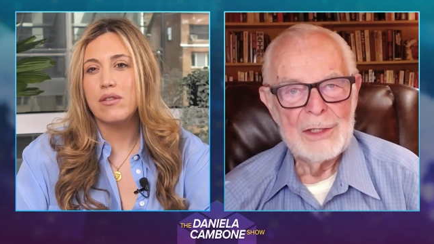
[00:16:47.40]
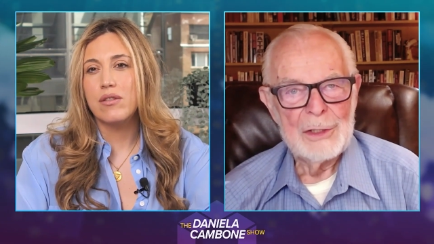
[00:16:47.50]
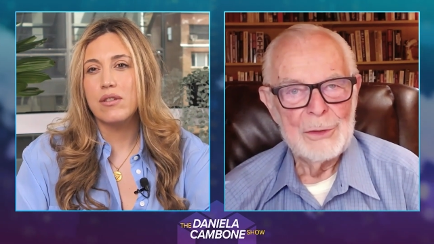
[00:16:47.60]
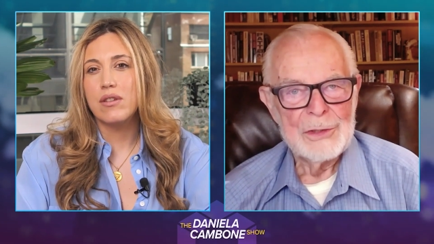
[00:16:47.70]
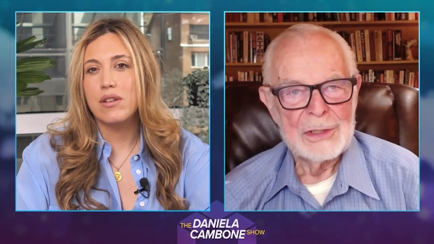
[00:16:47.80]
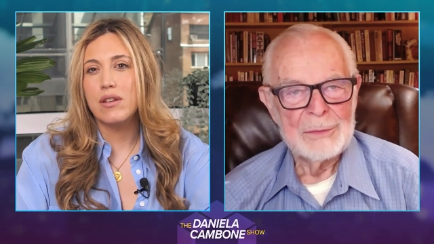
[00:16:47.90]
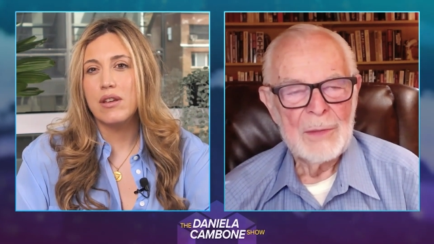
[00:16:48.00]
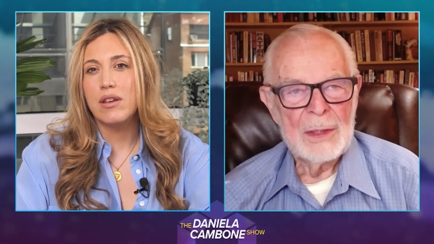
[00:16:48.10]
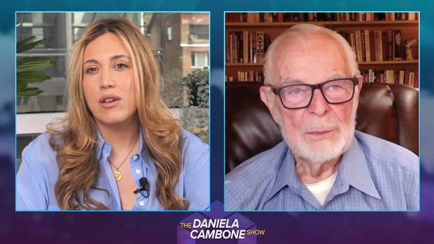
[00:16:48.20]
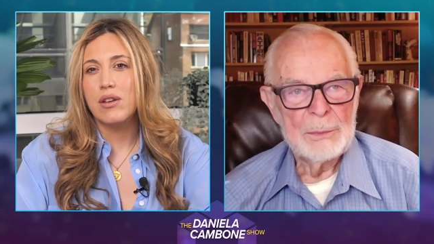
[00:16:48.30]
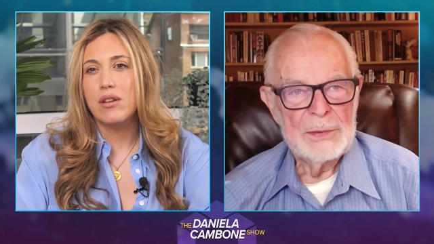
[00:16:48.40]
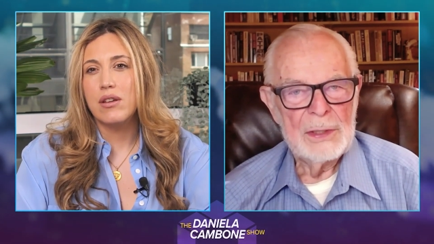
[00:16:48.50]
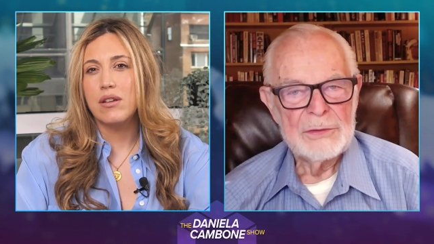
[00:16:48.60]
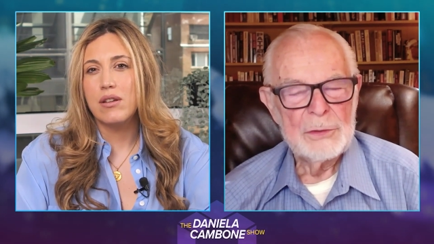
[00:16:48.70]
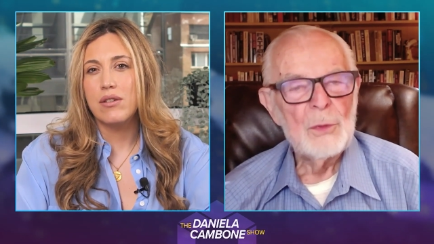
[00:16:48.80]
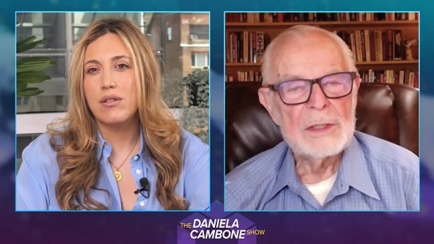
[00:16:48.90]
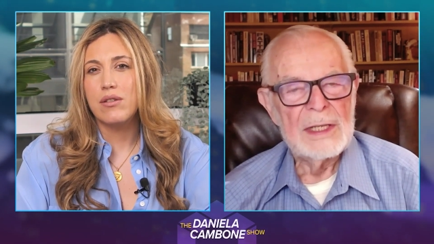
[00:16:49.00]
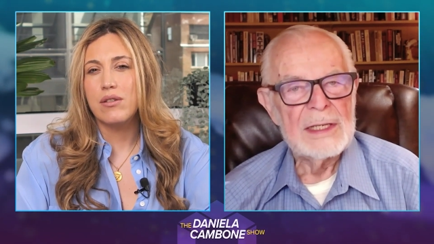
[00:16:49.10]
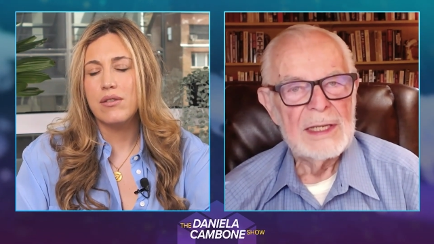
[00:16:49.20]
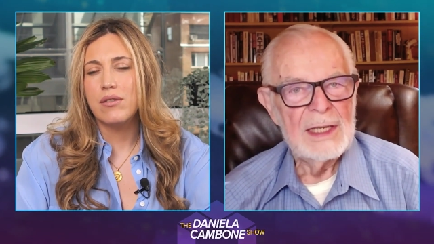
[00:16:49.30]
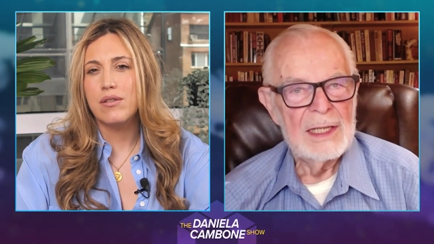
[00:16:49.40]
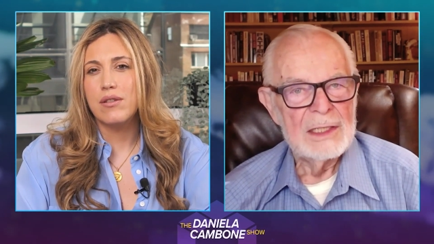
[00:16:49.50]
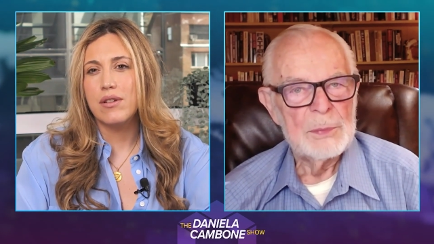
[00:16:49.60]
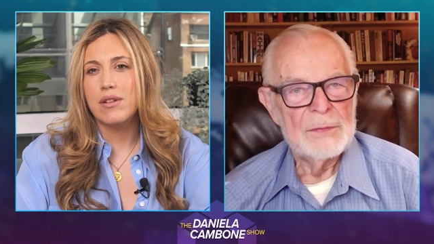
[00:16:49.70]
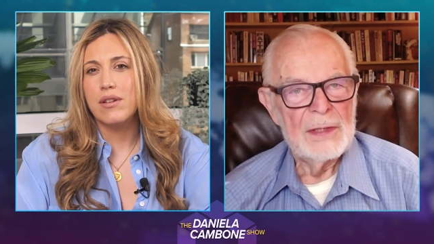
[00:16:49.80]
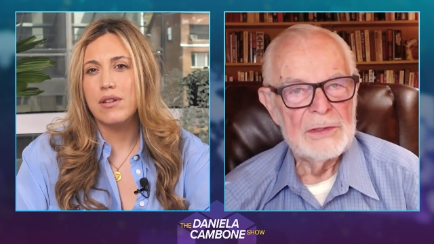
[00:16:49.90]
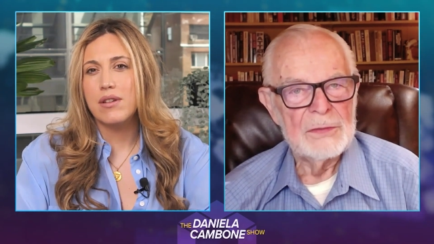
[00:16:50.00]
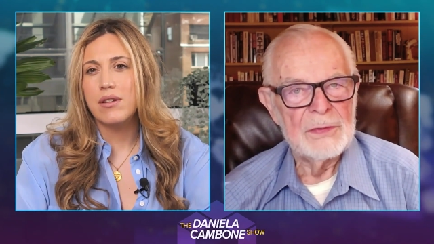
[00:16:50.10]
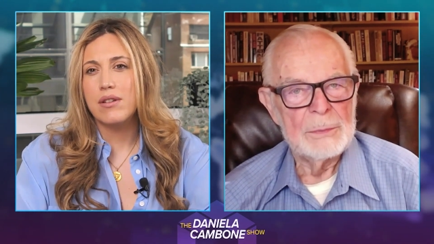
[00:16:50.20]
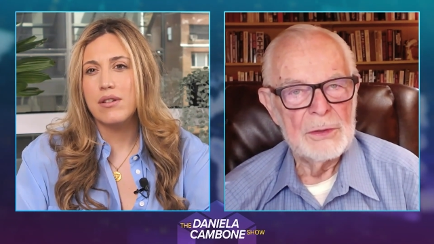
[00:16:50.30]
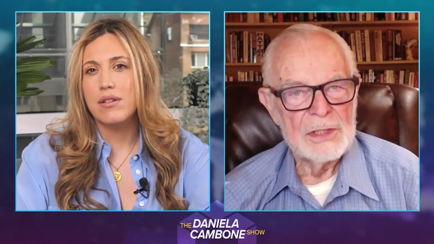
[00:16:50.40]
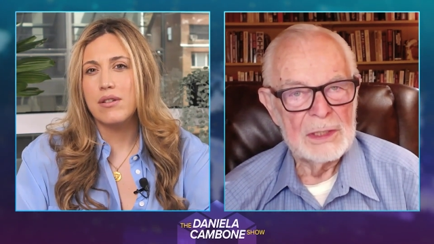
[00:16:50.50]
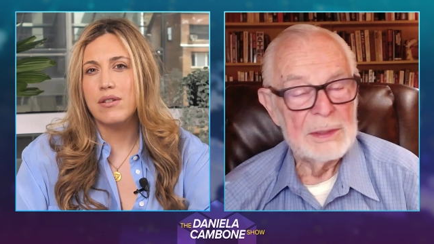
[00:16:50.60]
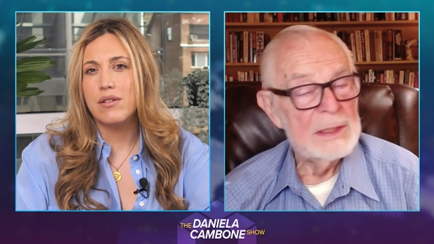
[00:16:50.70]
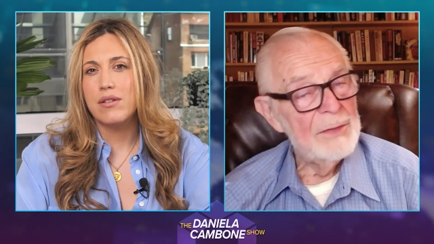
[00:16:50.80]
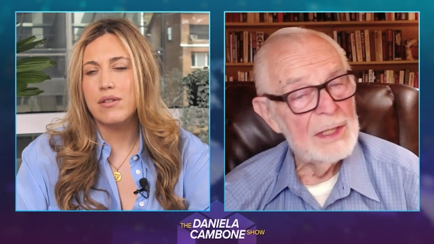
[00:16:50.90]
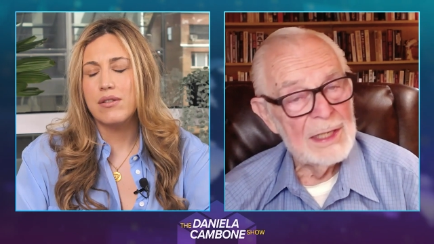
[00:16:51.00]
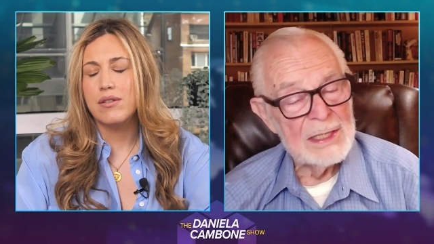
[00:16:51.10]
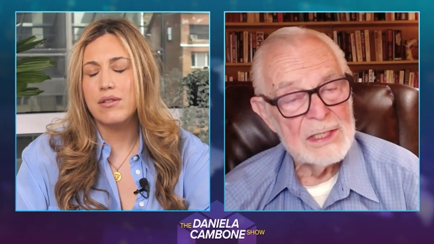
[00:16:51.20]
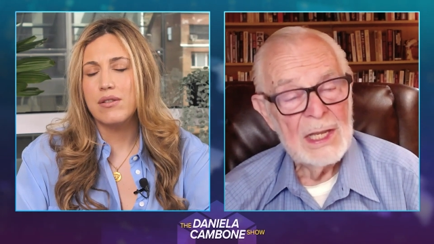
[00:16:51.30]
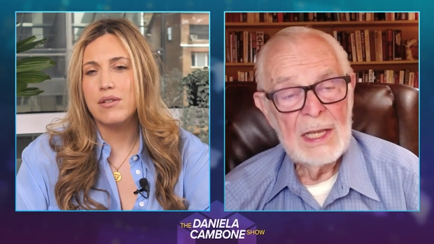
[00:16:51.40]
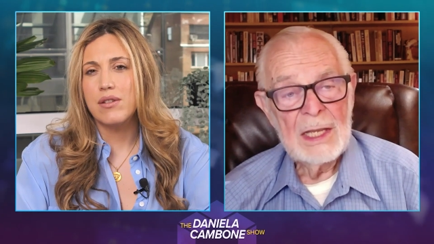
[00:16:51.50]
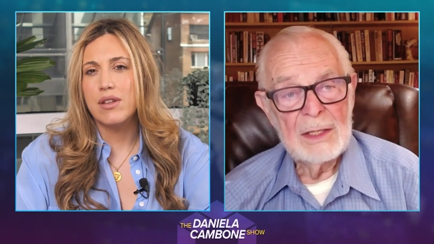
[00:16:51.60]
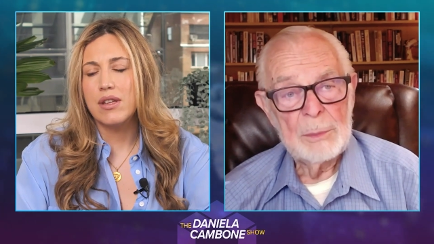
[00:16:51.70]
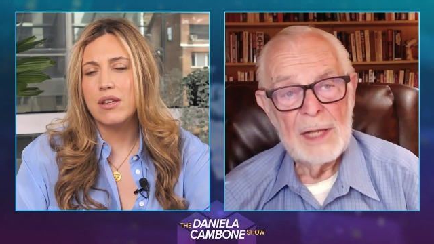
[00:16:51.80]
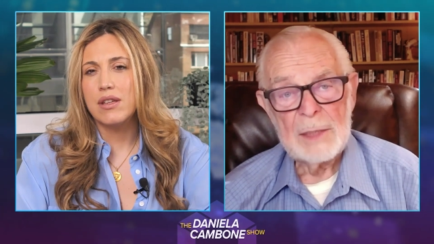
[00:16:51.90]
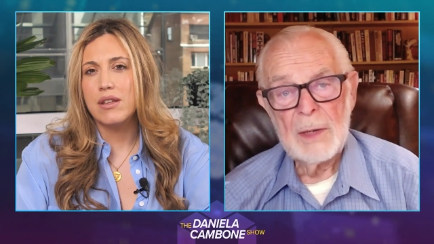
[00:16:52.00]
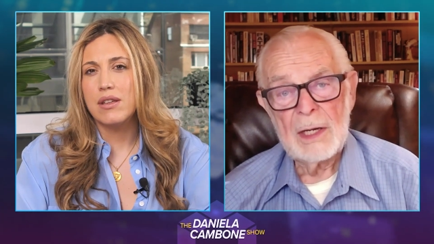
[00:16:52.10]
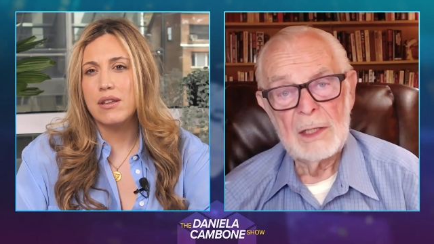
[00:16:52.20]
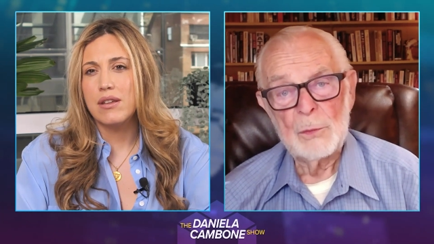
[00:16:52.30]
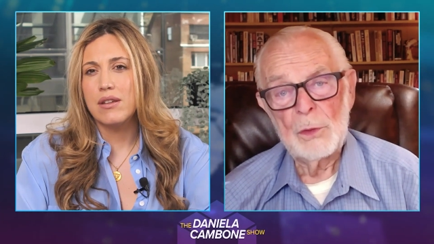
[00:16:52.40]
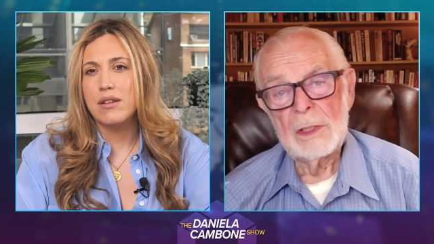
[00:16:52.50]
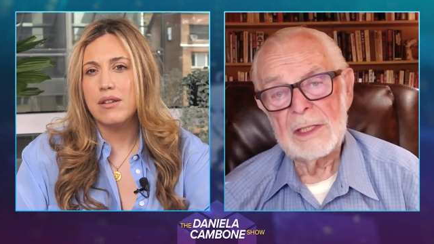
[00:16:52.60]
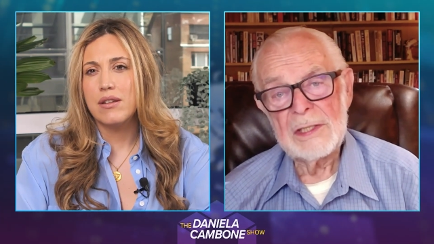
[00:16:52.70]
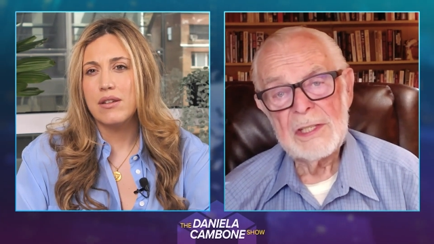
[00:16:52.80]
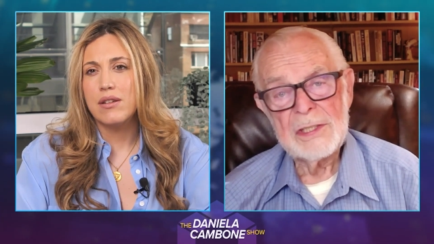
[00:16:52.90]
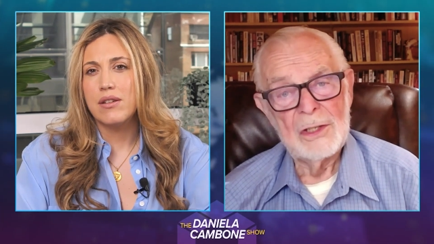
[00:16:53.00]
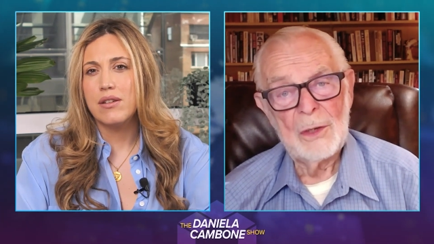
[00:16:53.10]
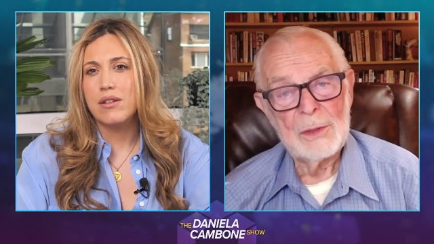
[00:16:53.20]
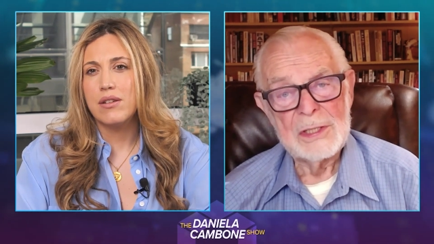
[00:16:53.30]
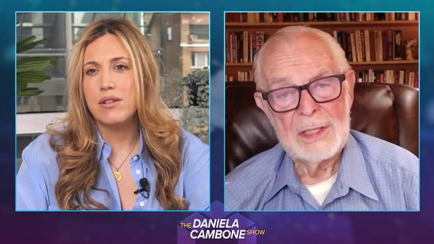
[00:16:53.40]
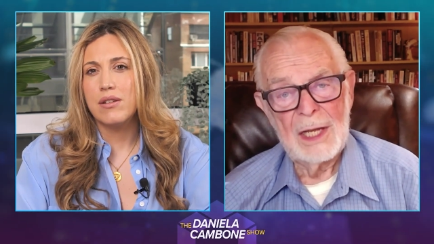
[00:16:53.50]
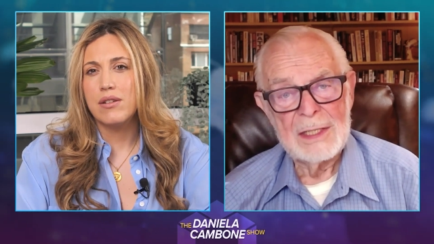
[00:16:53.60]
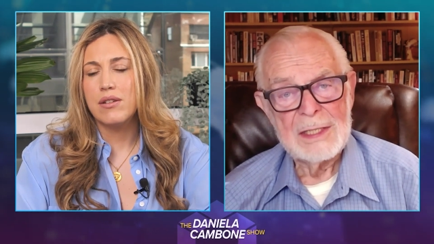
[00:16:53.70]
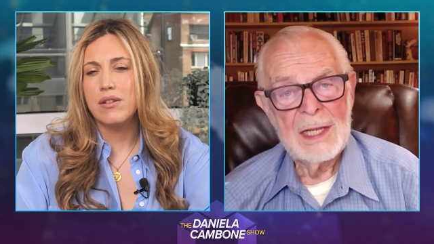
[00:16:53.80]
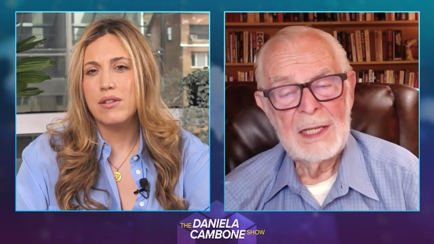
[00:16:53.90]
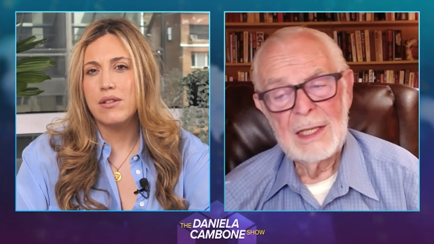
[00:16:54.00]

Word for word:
Speaker 1: to use it. They'll do what they can to prevent you from using. it. But nevertheless, the black market will exist. It always does.